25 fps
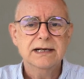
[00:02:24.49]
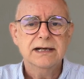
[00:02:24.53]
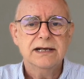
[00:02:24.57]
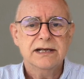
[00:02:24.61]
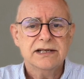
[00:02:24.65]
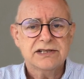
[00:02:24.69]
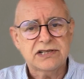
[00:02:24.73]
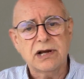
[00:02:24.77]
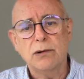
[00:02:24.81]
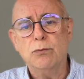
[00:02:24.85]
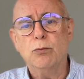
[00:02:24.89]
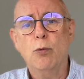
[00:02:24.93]

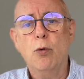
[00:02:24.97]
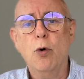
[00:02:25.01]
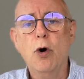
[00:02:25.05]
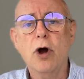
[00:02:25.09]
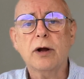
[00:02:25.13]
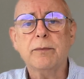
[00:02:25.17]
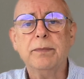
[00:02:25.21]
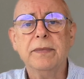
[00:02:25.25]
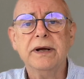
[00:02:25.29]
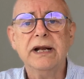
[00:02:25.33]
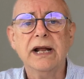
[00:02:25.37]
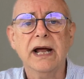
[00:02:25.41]
Some
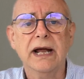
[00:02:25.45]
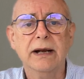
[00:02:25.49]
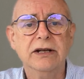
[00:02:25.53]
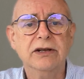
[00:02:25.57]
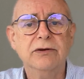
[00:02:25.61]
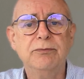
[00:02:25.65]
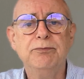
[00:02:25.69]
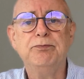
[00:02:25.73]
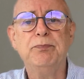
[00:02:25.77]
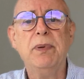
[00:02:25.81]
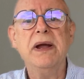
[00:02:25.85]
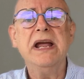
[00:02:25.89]
workmen had
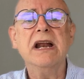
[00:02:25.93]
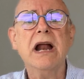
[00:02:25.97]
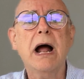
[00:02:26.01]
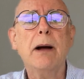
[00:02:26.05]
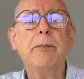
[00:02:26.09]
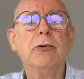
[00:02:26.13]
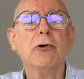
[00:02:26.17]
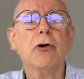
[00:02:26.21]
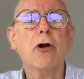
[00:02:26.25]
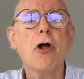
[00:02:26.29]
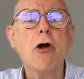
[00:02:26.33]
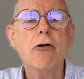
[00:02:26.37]
been up
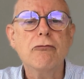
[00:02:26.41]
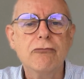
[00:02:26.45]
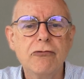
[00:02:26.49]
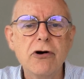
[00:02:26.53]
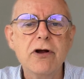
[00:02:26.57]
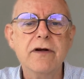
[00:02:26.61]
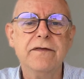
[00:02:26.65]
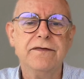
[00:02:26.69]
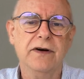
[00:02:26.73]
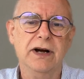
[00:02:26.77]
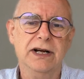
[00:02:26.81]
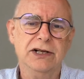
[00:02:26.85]
on her
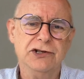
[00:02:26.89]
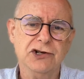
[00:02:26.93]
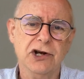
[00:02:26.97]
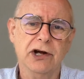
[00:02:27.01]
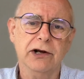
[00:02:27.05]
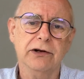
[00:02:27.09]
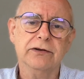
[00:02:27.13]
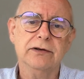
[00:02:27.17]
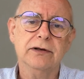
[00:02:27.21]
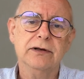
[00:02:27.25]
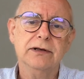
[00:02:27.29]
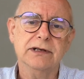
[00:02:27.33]
roof, I
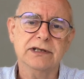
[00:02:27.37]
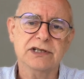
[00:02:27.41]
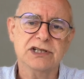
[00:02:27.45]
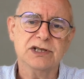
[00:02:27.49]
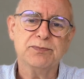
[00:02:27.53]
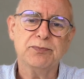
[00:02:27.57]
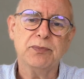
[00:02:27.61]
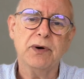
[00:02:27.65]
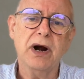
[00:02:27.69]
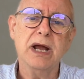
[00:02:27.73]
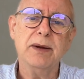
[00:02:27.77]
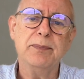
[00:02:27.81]
joked, and
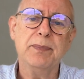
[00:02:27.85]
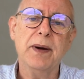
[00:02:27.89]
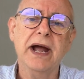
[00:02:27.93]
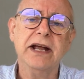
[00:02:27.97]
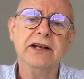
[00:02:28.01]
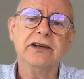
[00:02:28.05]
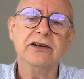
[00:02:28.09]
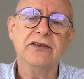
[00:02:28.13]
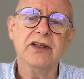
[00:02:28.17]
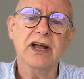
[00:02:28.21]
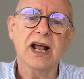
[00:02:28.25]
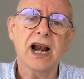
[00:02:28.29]
spray
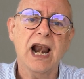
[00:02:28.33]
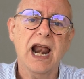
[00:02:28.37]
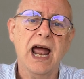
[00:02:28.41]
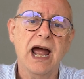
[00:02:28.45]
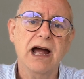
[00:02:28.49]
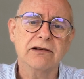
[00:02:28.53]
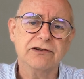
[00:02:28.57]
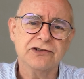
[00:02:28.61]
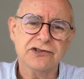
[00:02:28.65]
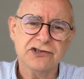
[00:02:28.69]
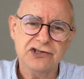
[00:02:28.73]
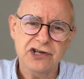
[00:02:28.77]
painted the
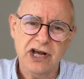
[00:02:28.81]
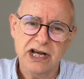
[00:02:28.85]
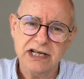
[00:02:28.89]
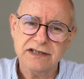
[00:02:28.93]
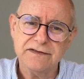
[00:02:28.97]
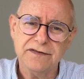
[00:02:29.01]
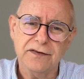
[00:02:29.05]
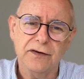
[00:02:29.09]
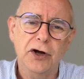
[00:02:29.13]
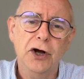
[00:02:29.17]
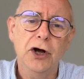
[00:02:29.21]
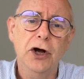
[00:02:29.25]
clouds just
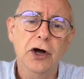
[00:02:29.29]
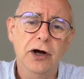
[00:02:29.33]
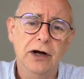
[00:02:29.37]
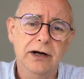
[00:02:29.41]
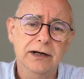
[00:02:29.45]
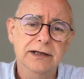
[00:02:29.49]
for her.